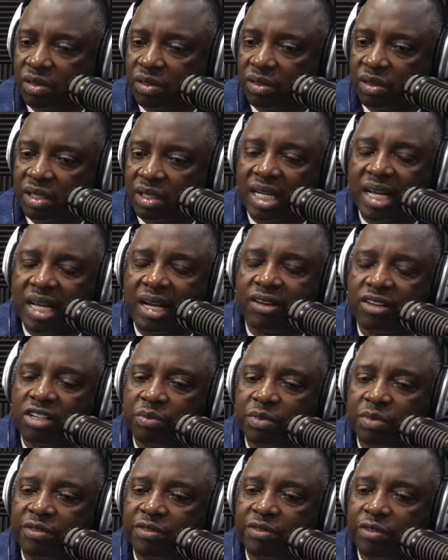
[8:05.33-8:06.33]
they're not going to
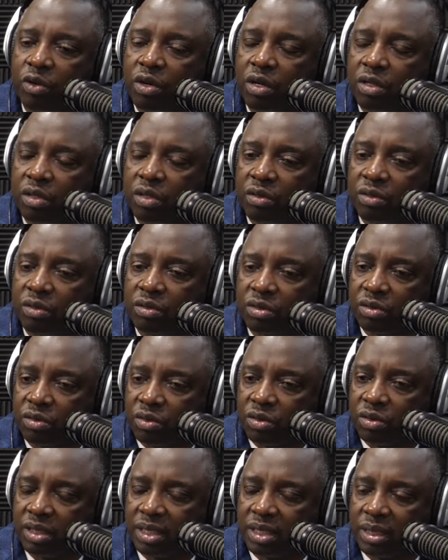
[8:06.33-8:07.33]
be foreclosed
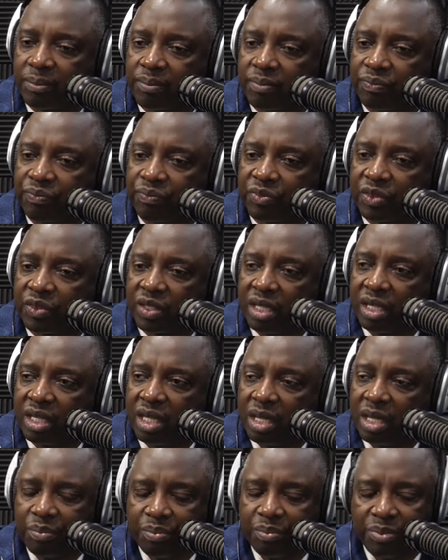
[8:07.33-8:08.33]
on.
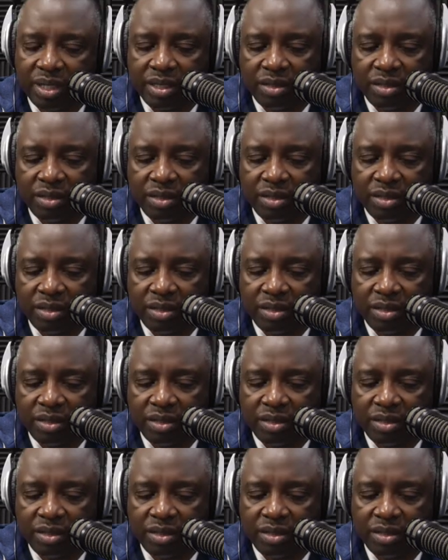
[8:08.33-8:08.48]
But,